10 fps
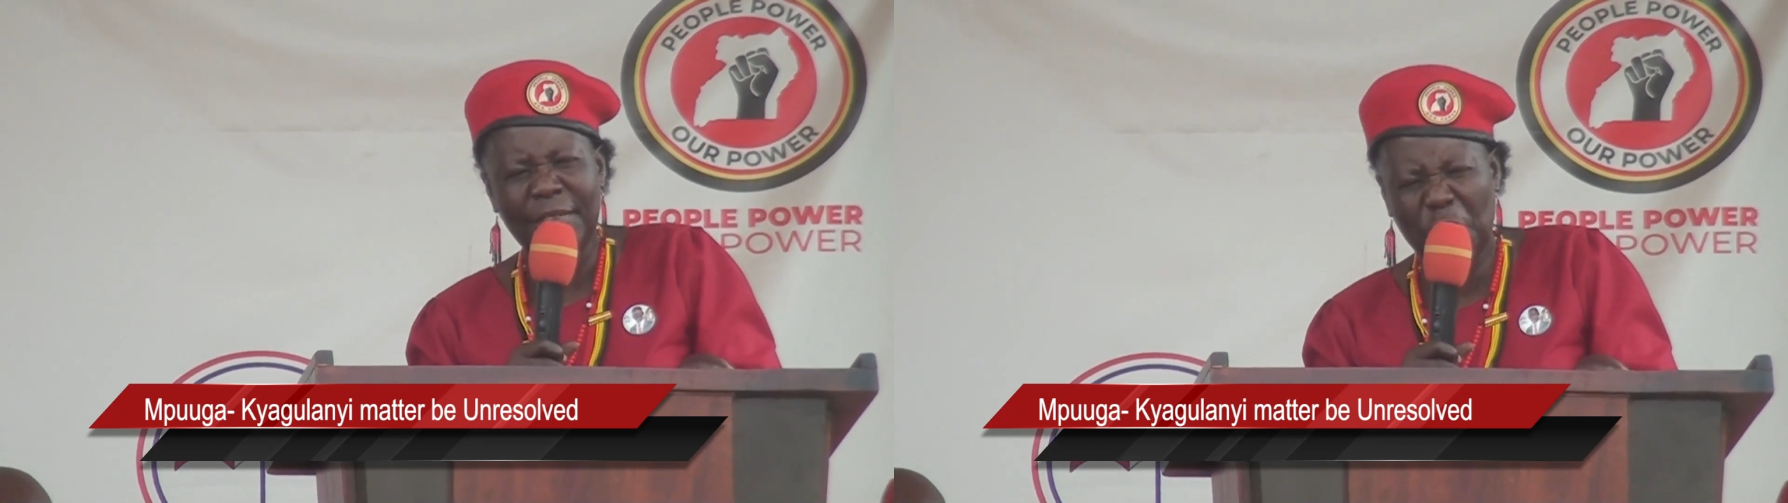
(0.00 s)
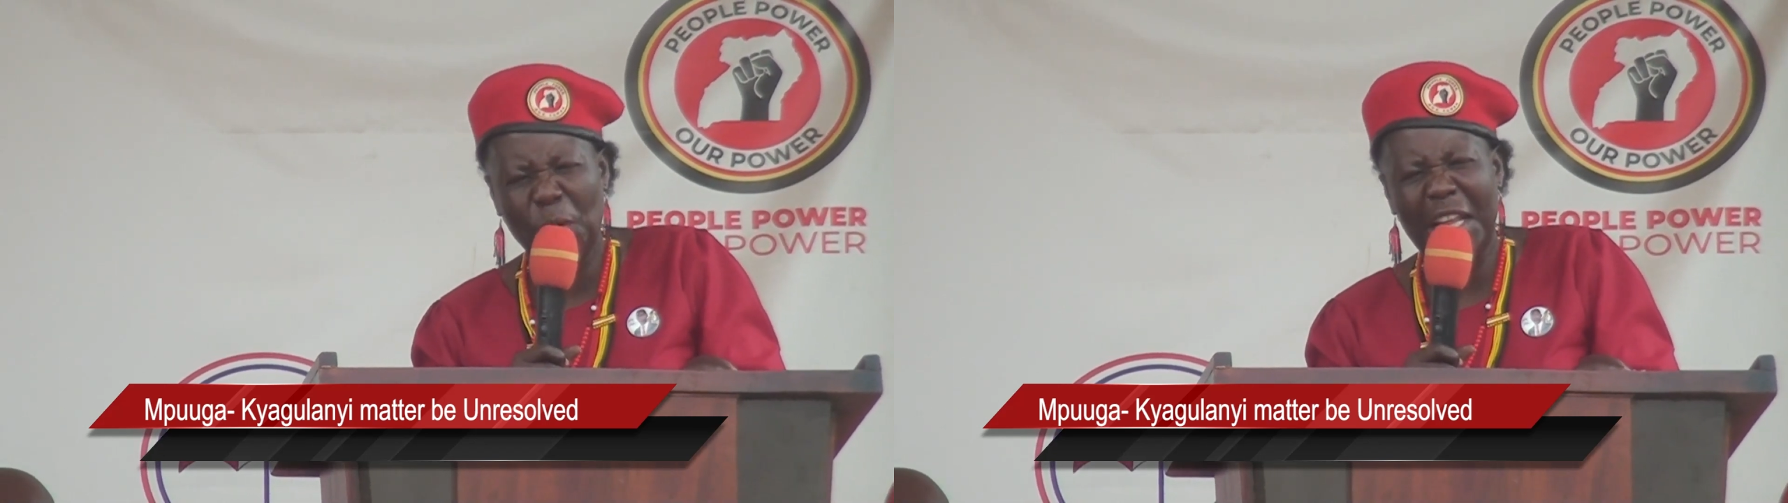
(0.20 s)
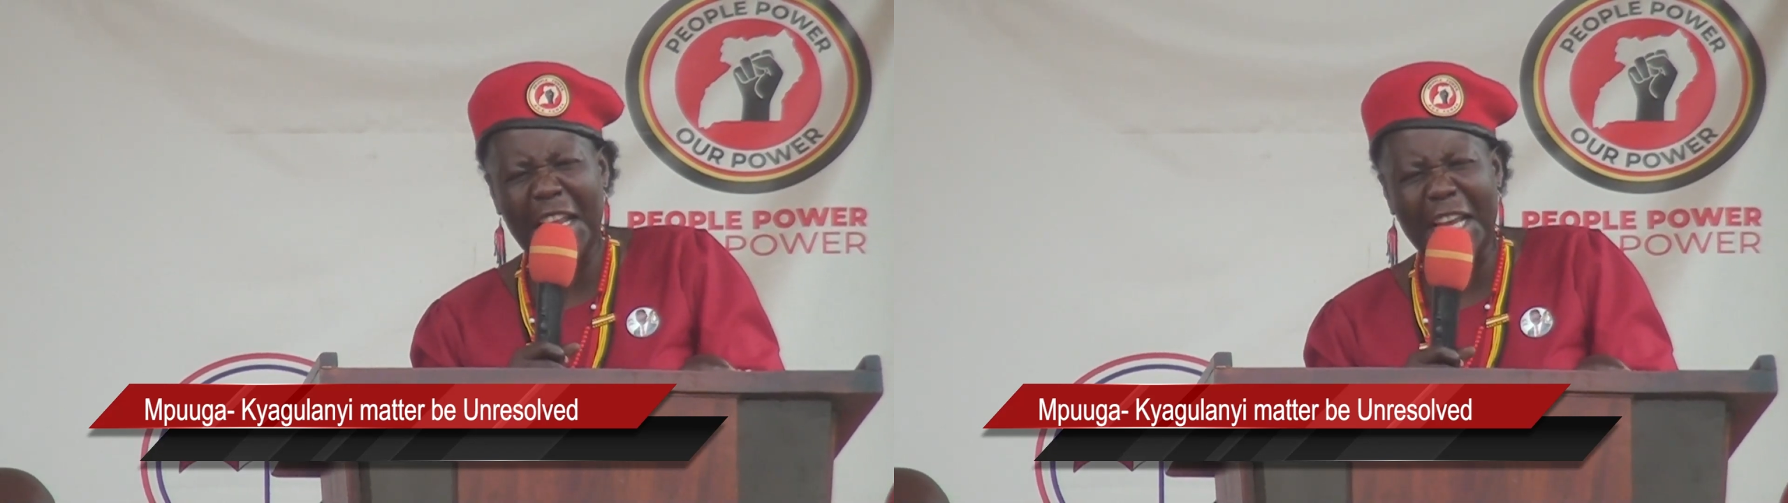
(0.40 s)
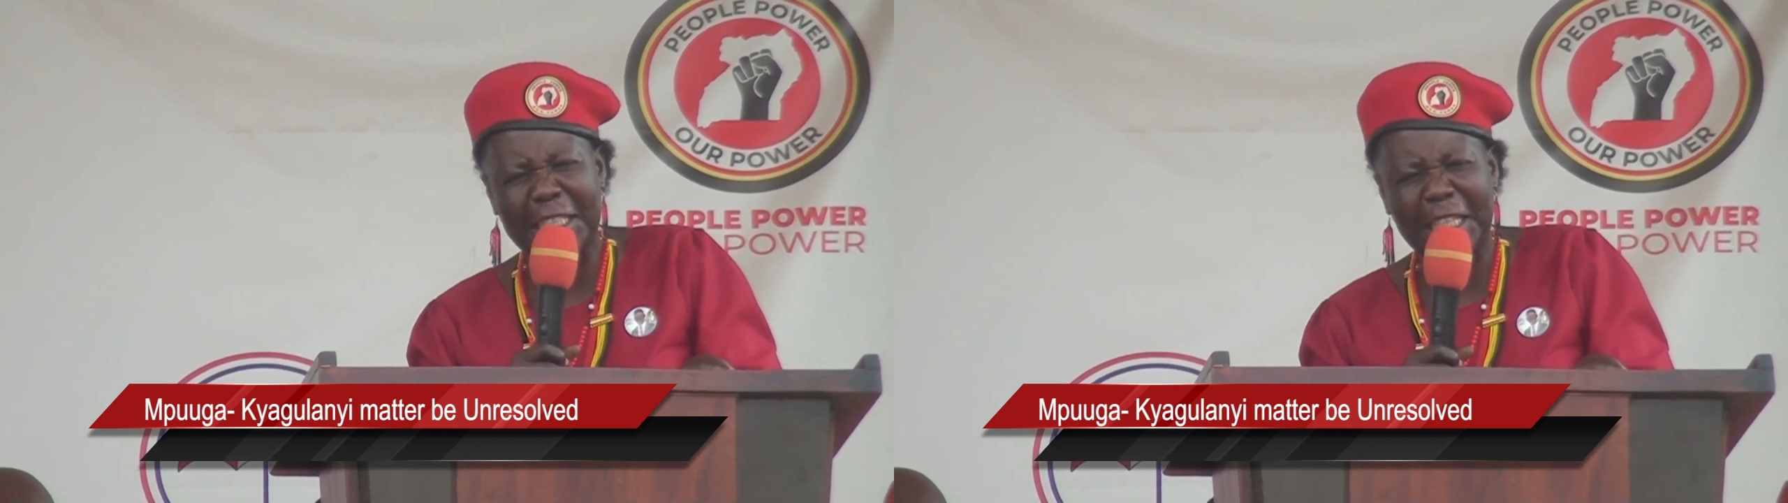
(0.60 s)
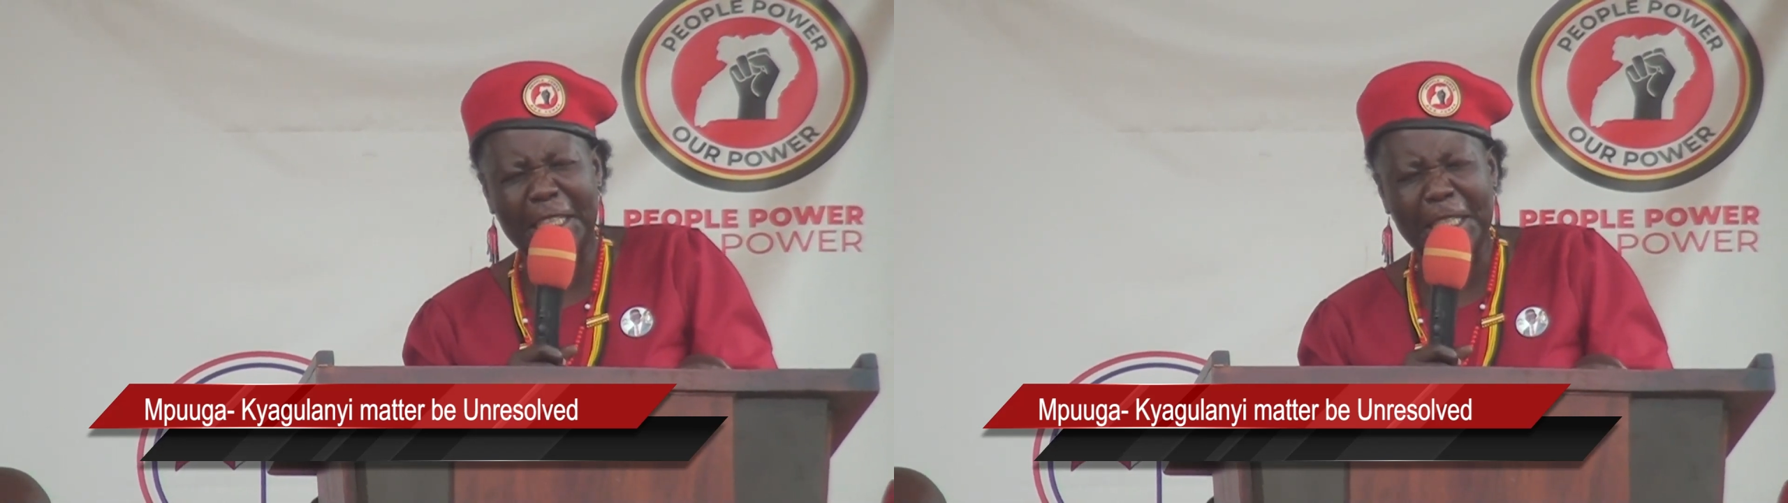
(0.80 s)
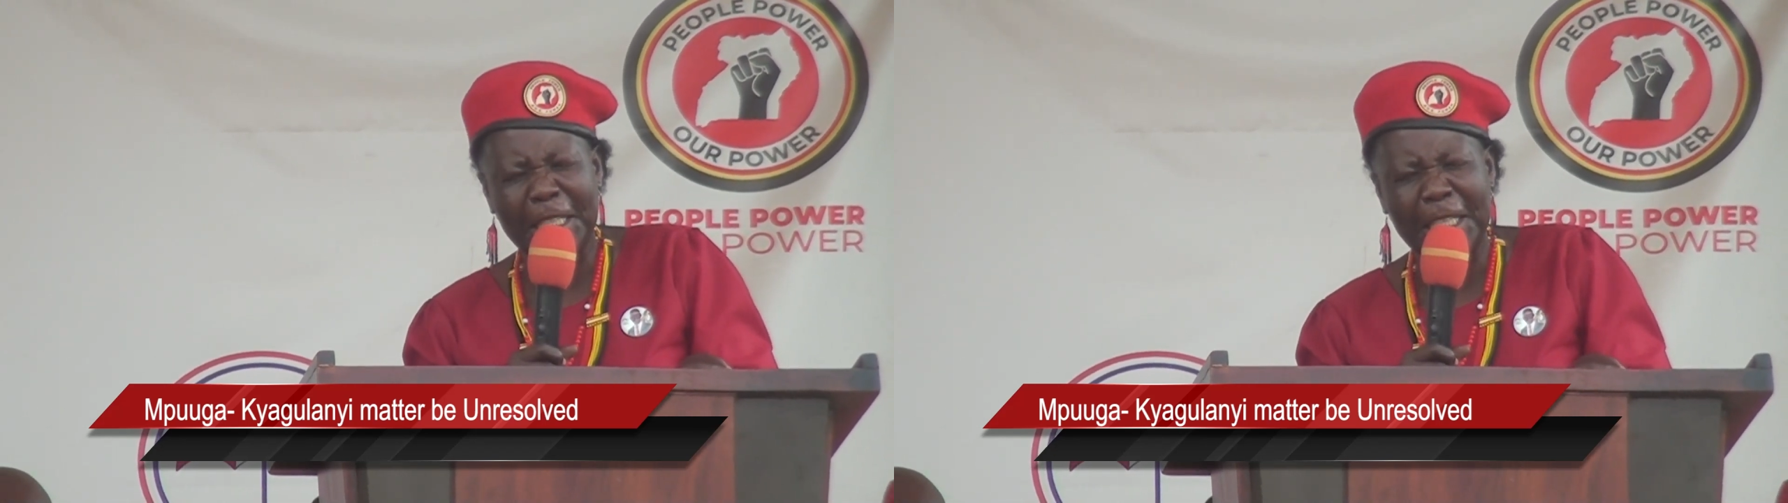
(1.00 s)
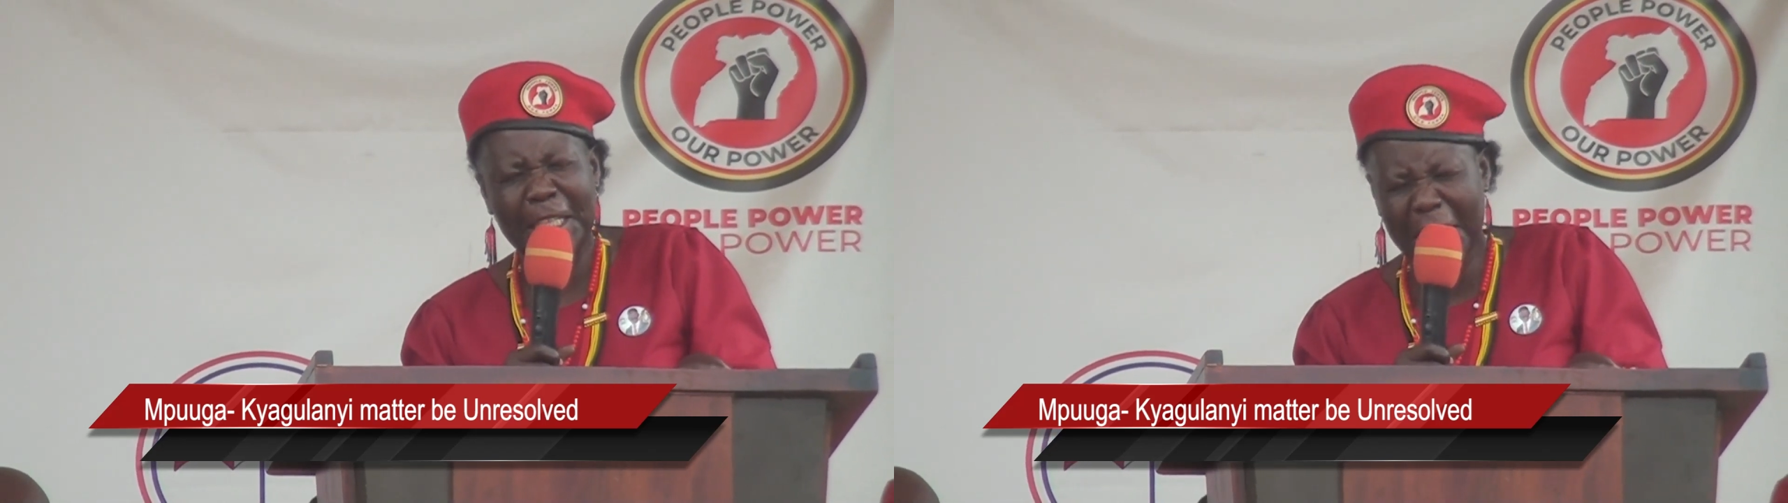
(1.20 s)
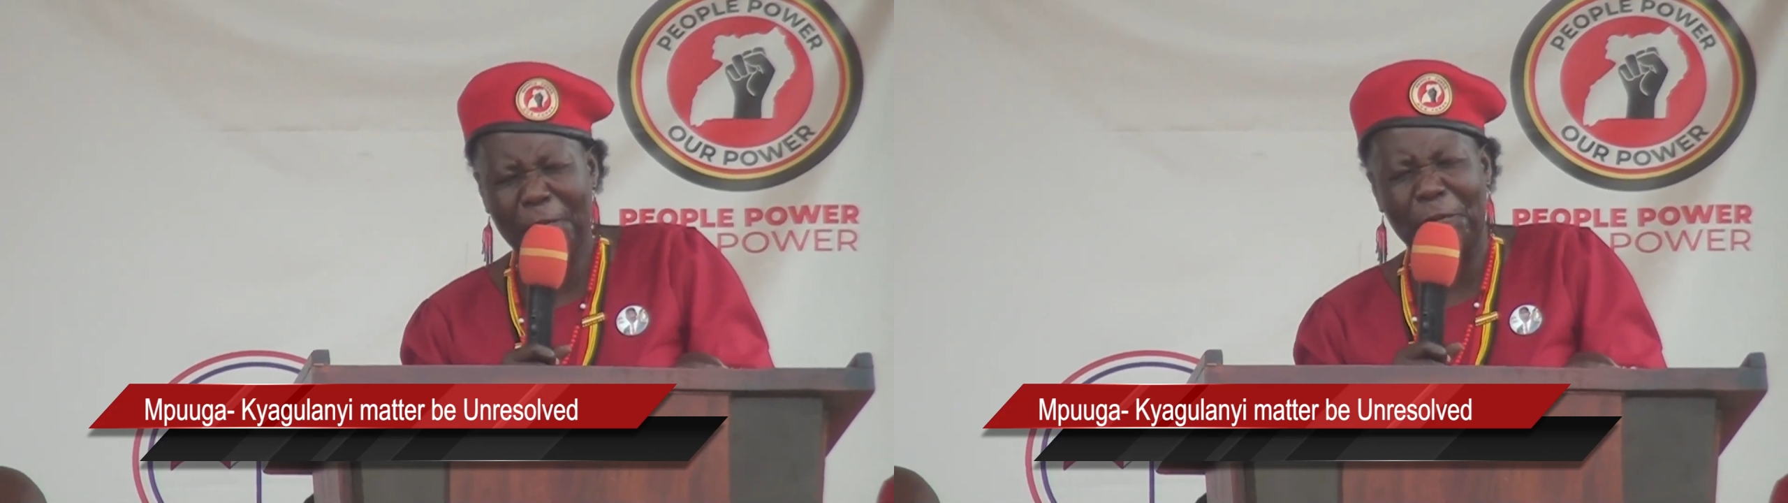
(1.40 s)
duly elected, de